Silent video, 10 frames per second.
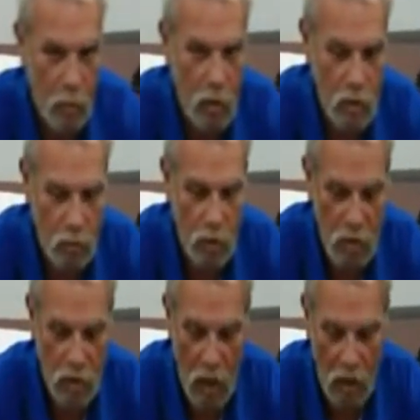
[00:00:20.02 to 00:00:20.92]
He brings a
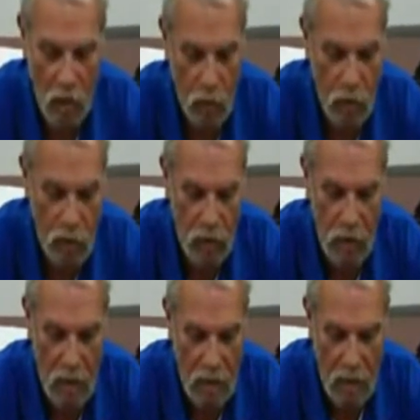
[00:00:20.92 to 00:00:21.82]
bunch of knowledge with us.
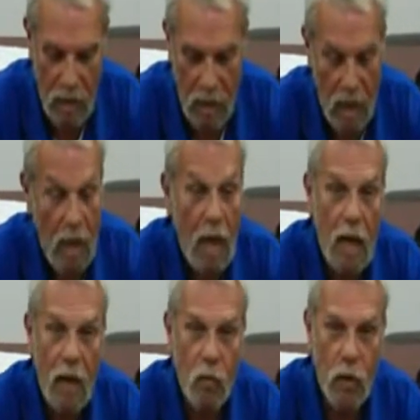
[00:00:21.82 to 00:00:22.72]

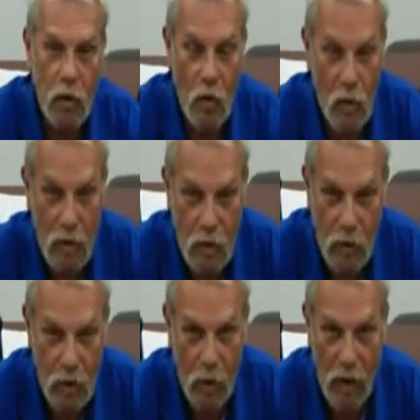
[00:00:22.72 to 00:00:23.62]
And we are going
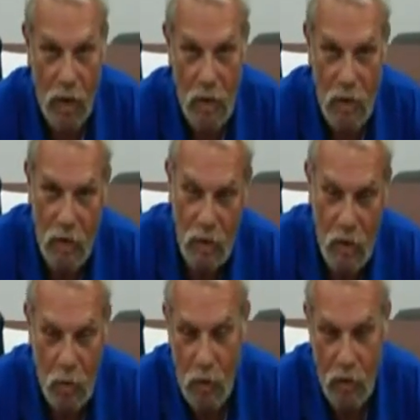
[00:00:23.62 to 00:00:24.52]
to regress to
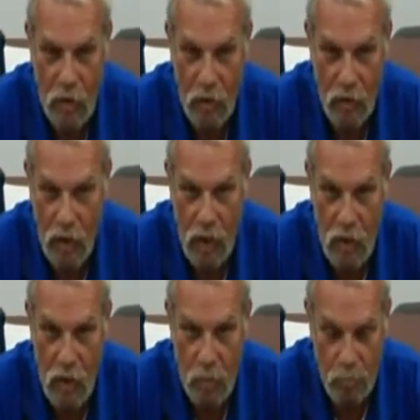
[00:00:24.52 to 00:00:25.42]
instrument
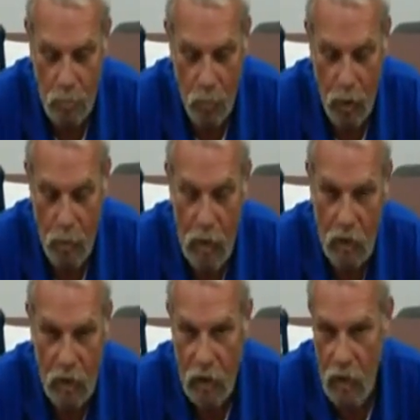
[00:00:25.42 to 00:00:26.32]
identification.
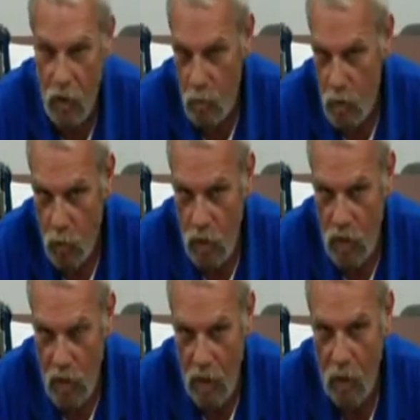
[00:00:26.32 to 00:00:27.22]
Primarily the instruments we
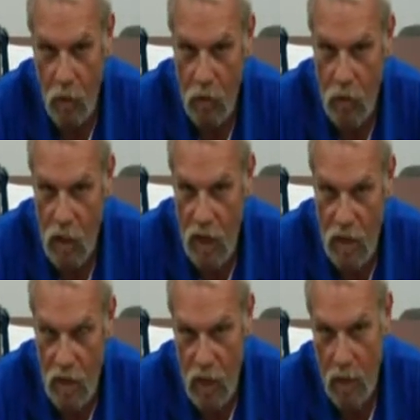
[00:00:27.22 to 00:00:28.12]
sell are the
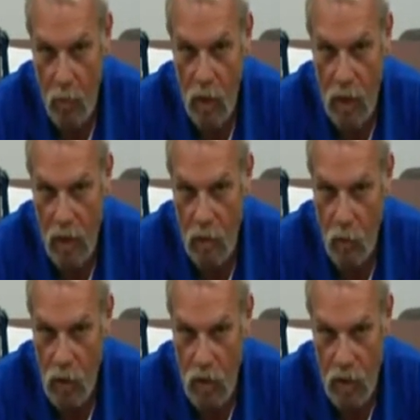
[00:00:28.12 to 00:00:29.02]
J&J brand,
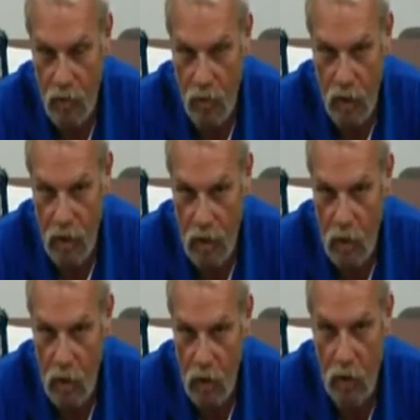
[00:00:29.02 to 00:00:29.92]
which is a very
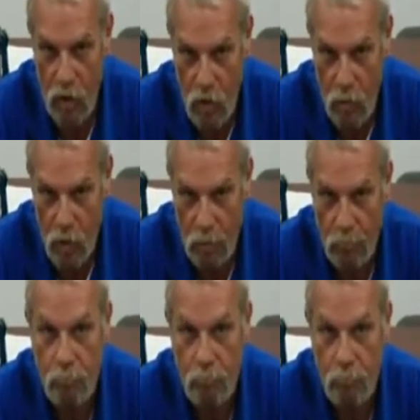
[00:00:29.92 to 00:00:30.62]
good instrument.